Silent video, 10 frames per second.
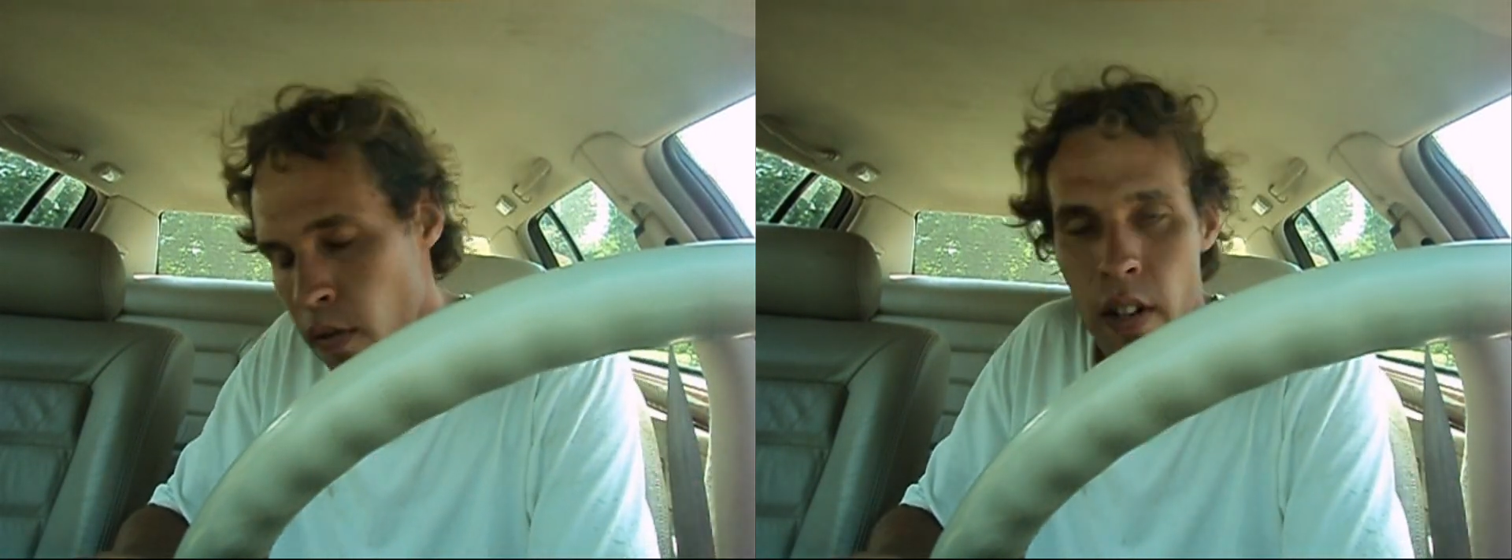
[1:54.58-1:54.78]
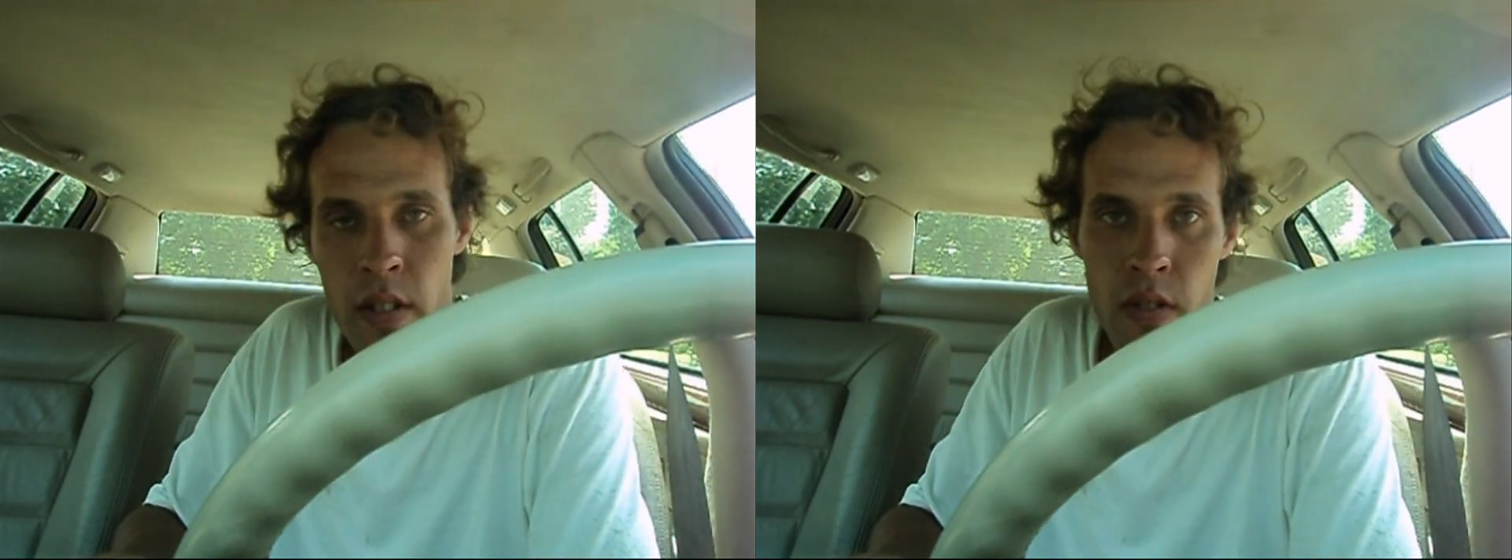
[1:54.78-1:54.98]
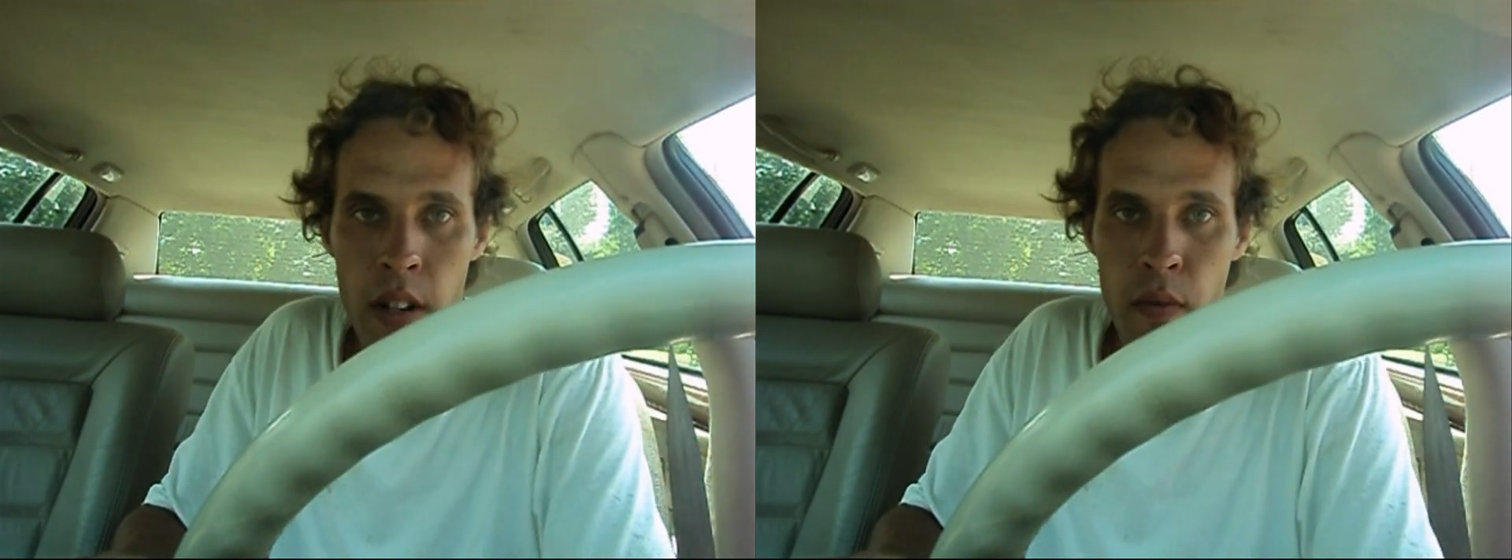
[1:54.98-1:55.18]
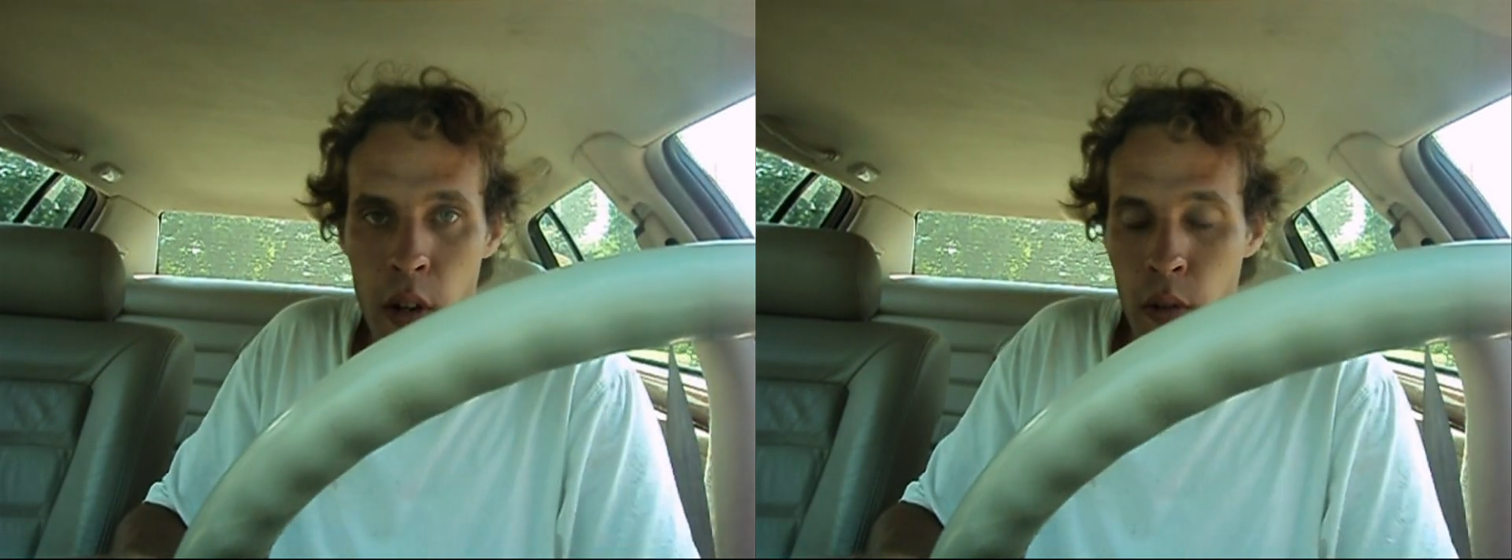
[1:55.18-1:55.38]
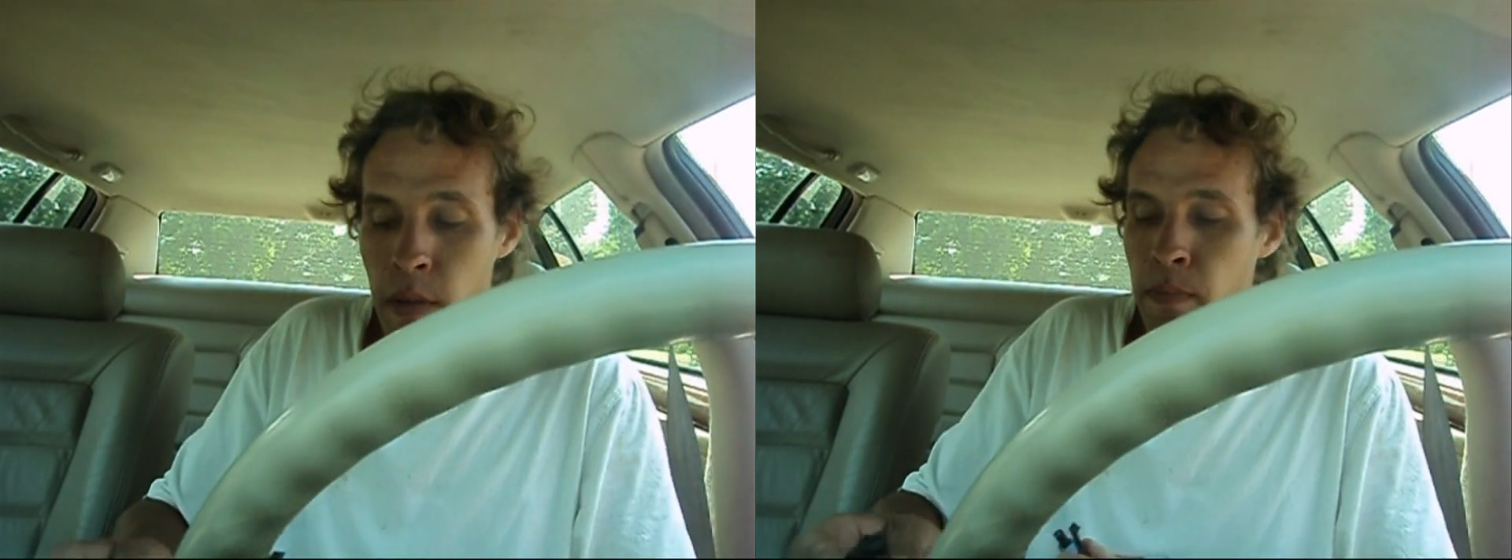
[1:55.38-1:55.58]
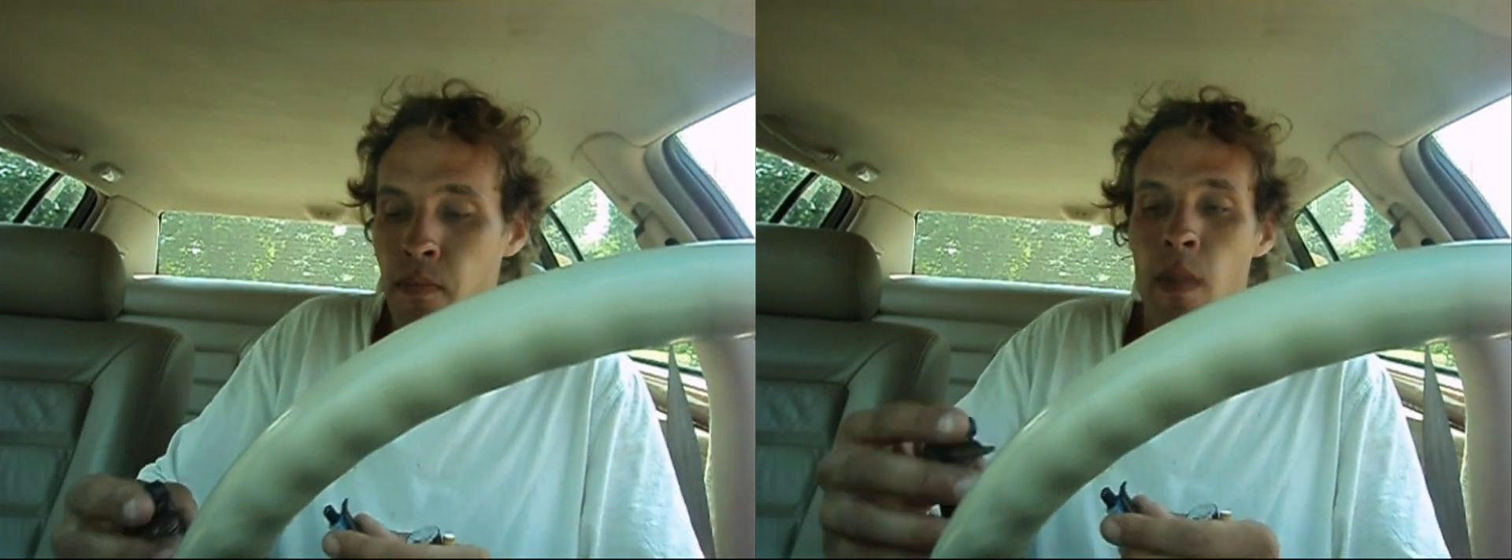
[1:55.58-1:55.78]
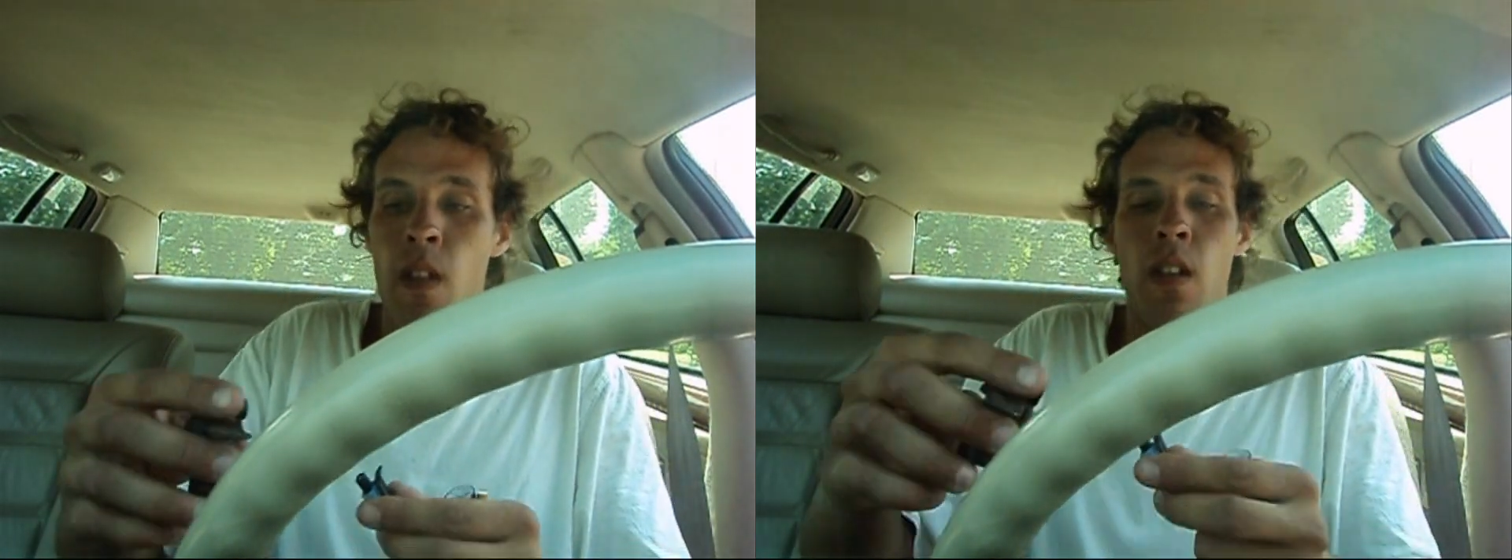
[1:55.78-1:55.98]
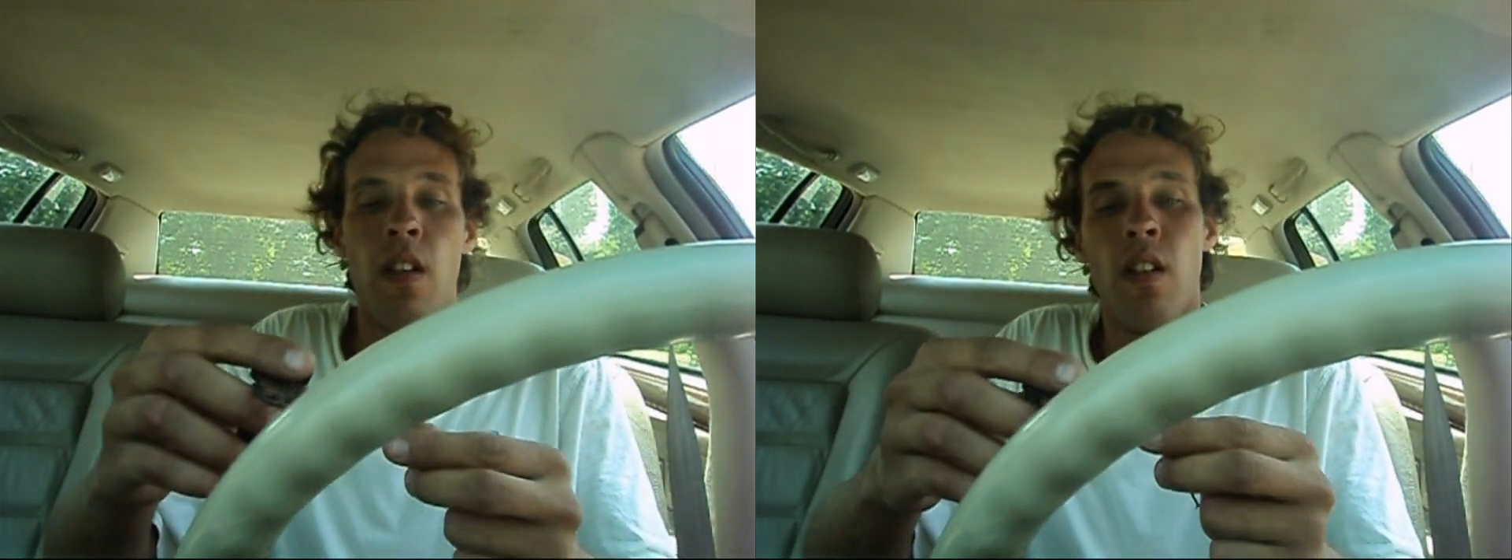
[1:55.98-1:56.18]
Very straightforward.
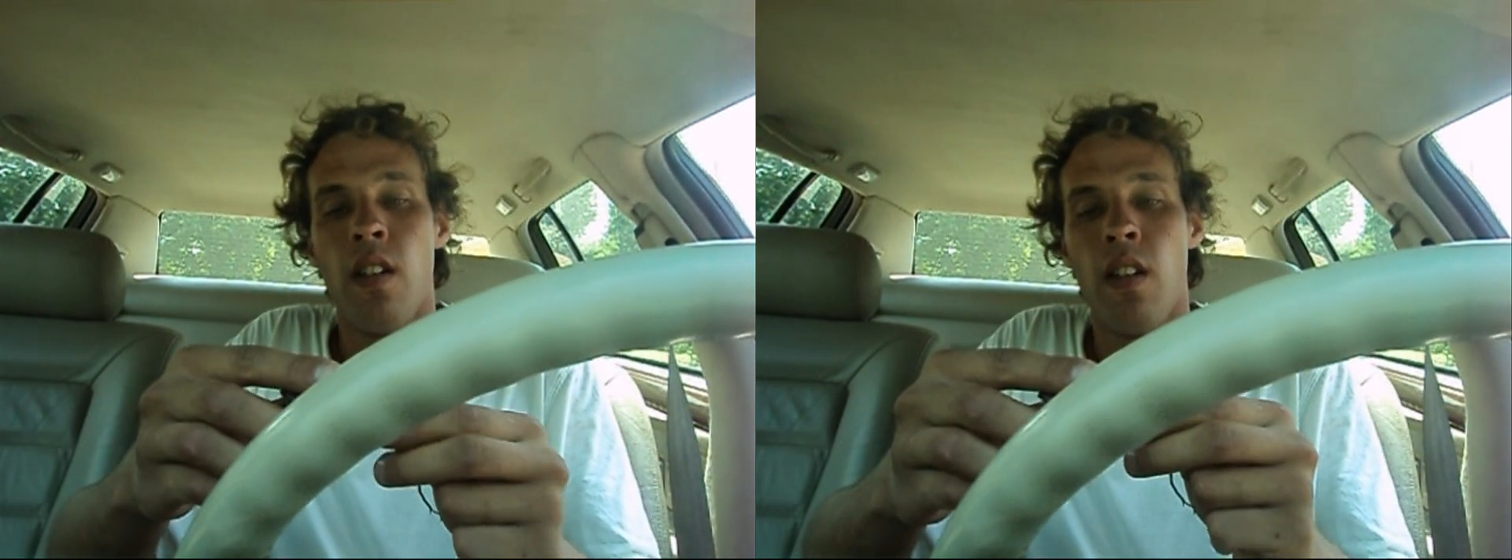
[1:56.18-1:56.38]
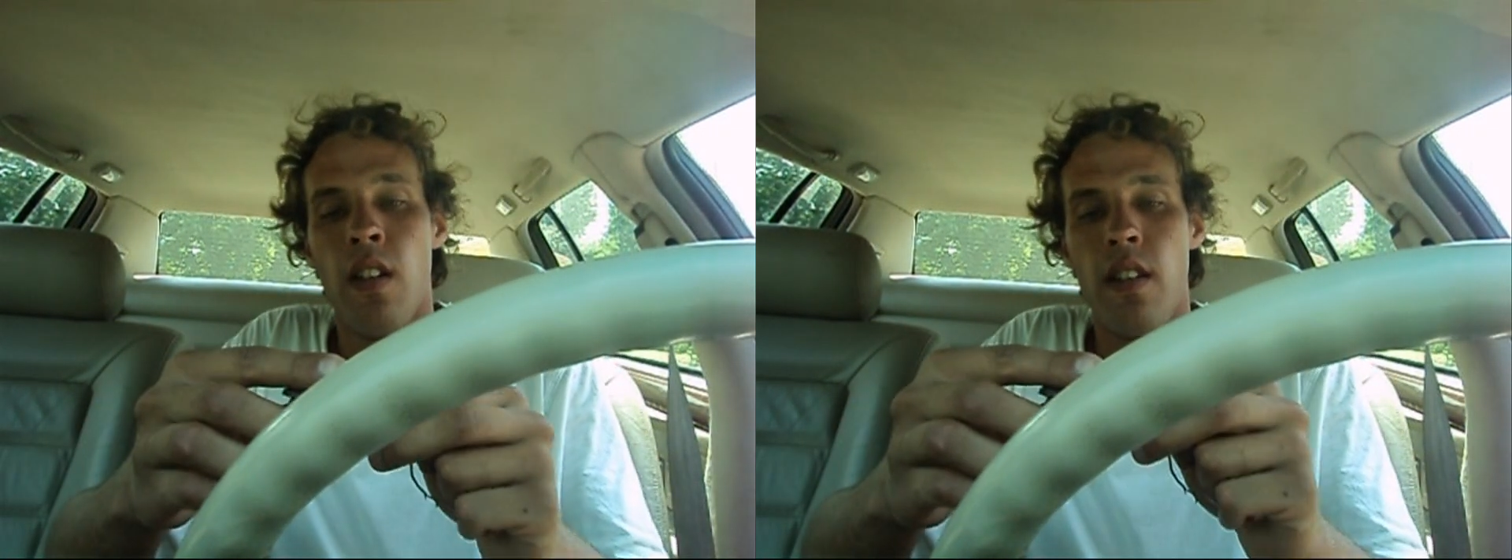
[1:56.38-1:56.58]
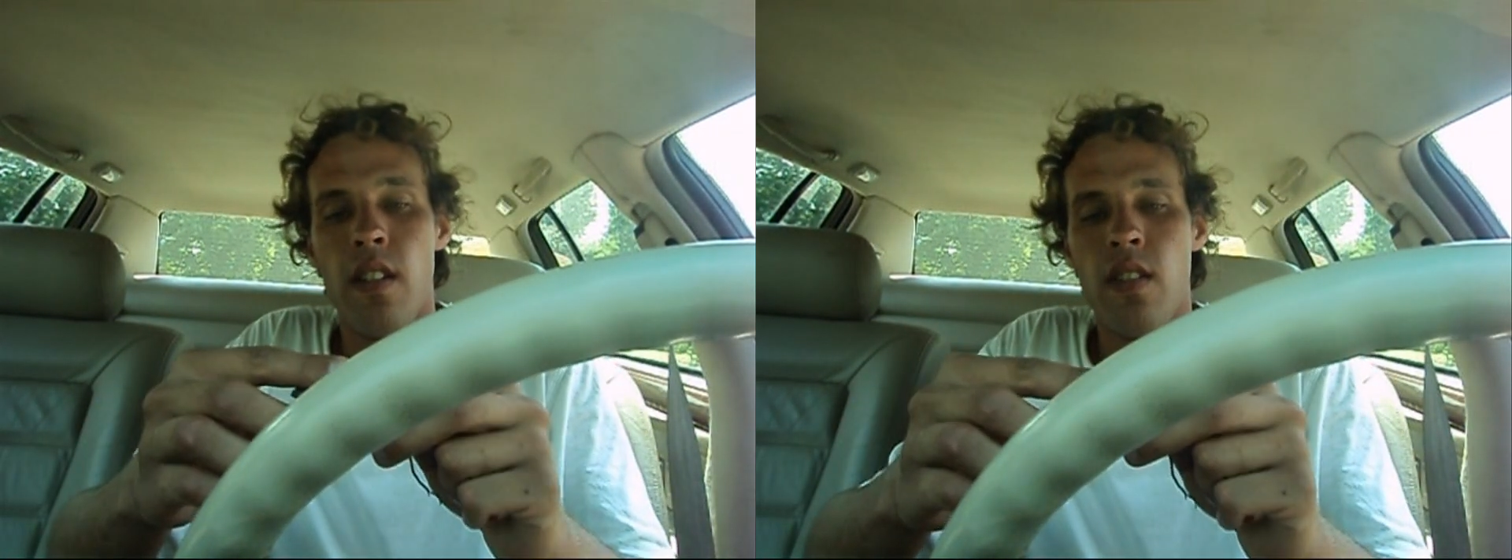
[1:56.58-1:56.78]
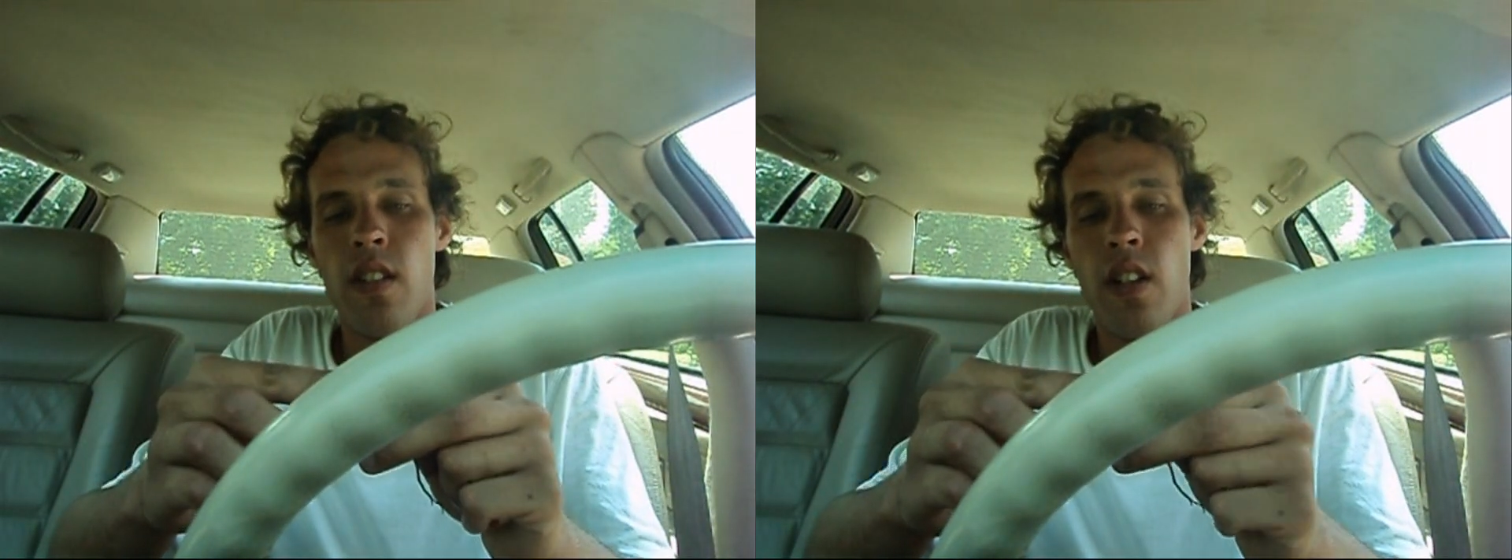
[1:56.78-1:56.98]
This